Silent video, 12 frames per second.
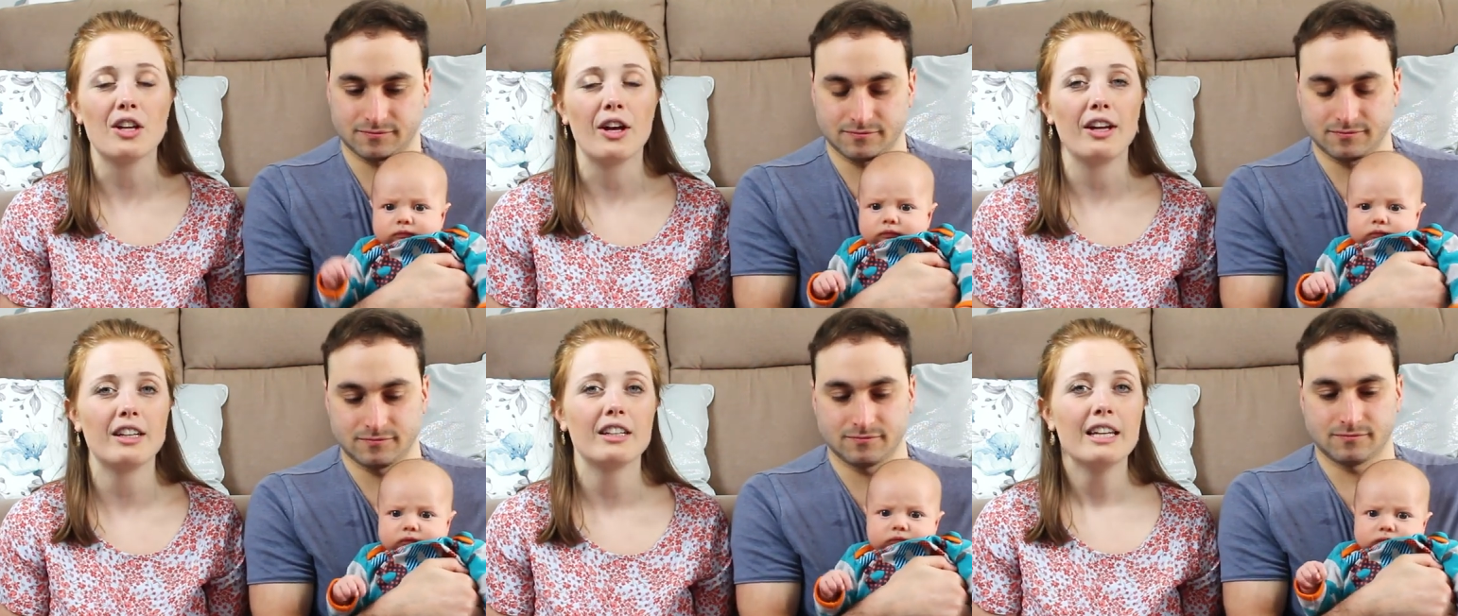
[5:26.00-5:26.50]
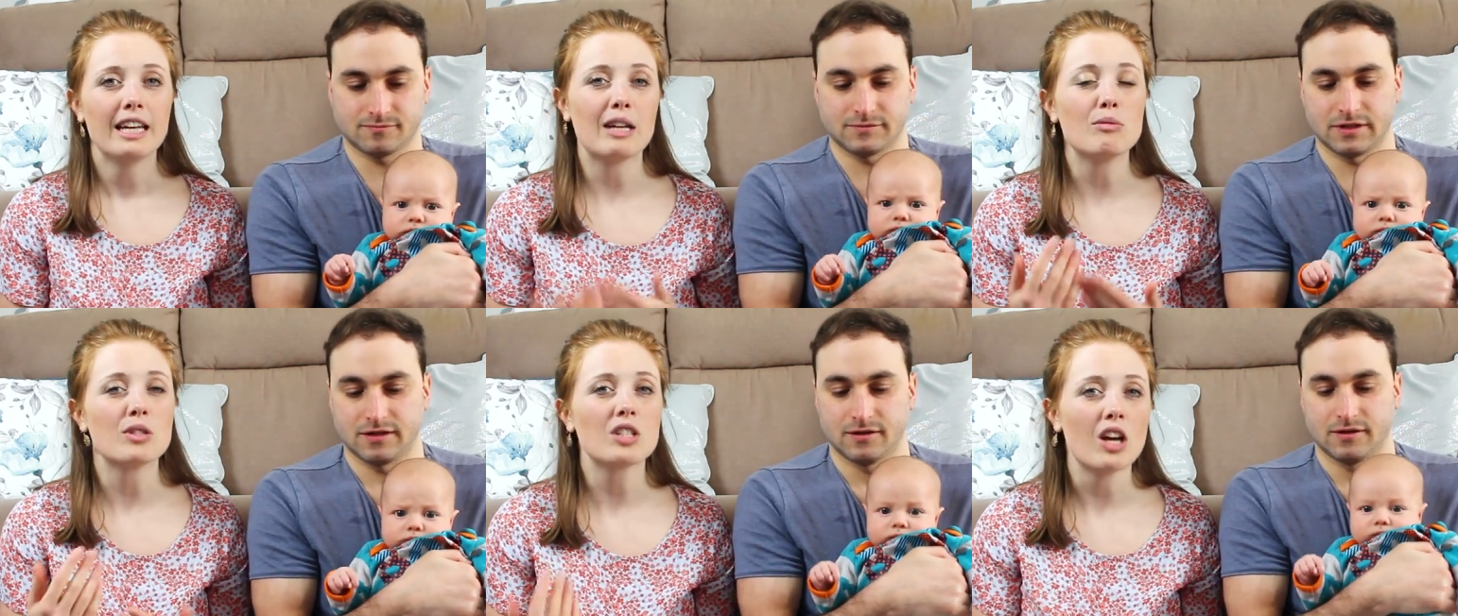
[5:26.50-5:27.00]
Speaker 1: know he
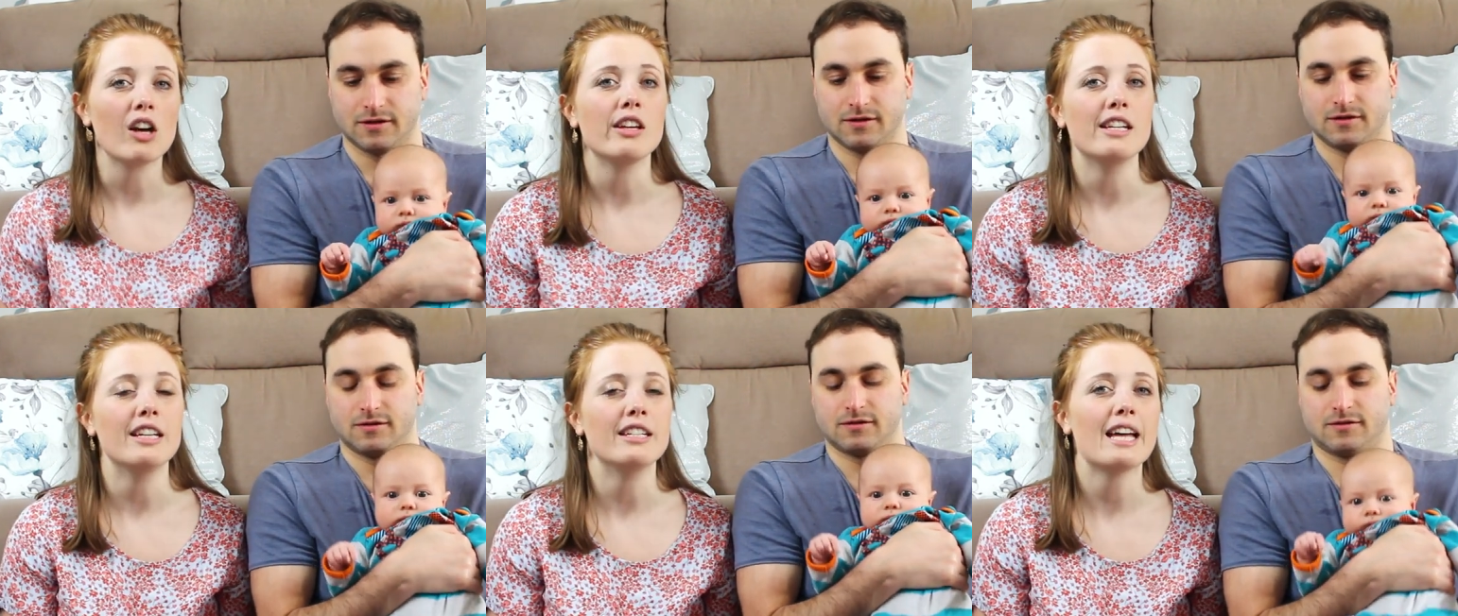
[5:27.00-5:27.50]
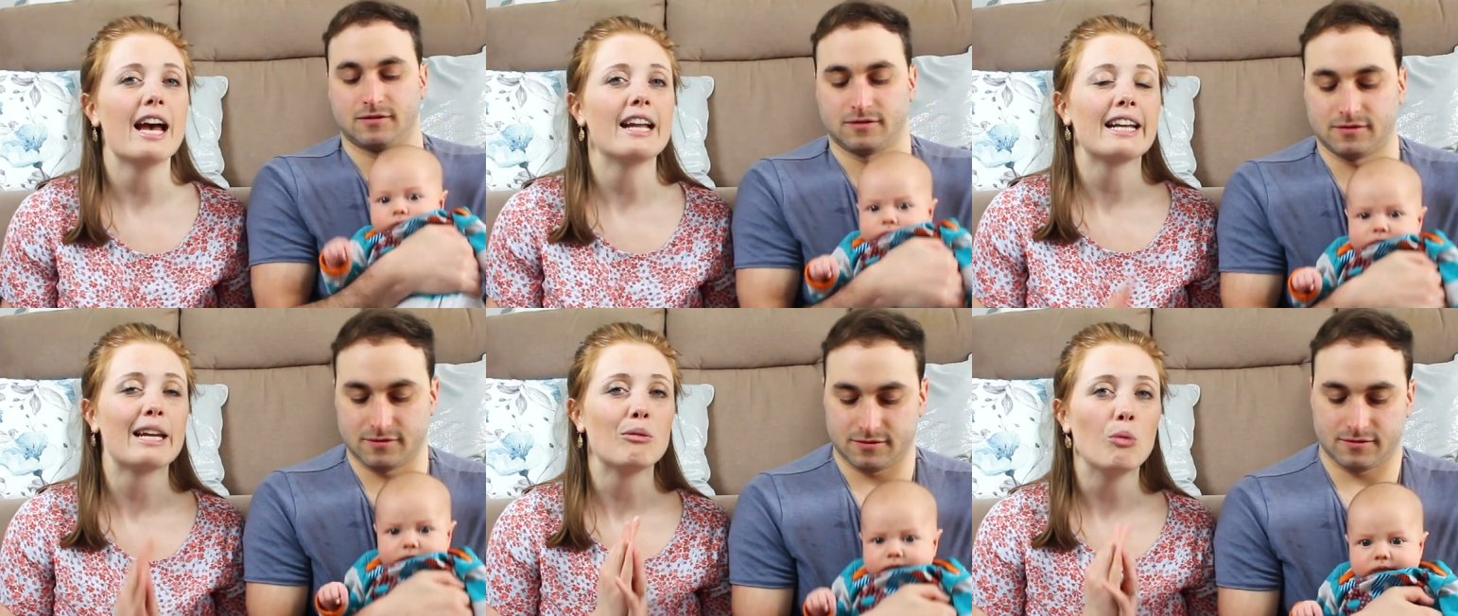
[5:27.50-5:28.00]
was tired
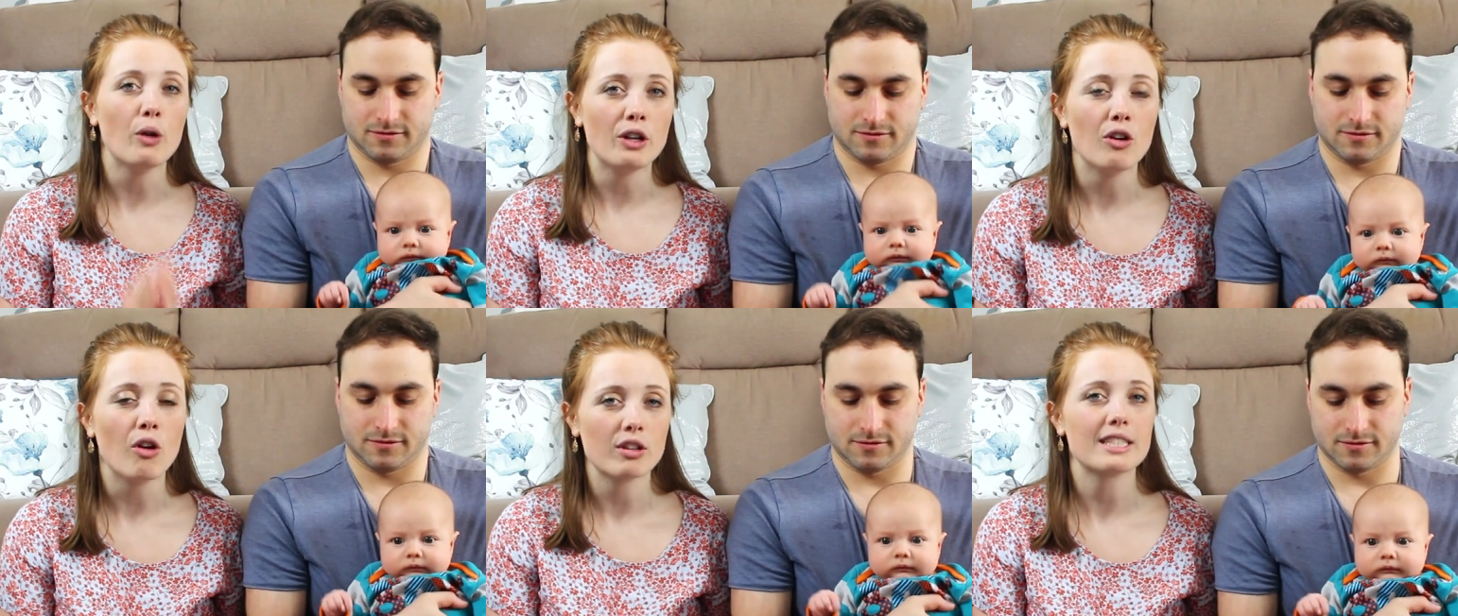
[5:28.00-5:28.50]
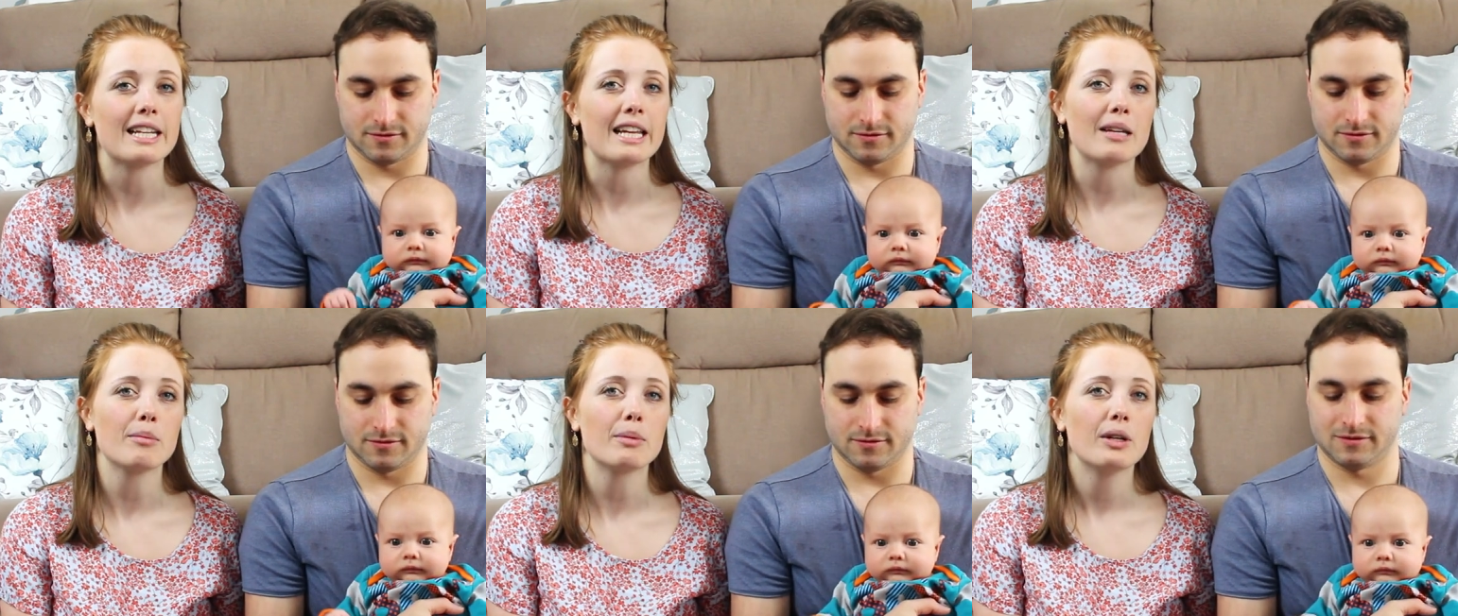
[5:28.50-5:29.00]
and he would not
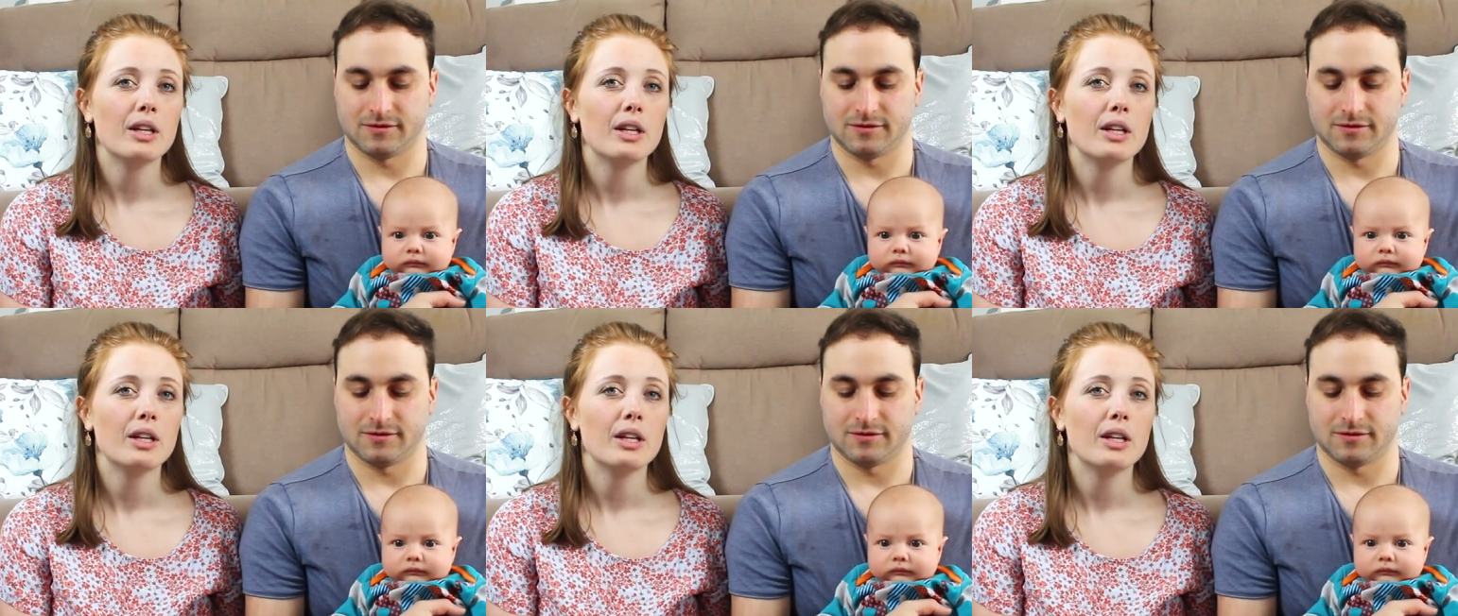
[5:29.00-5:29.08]
sleep.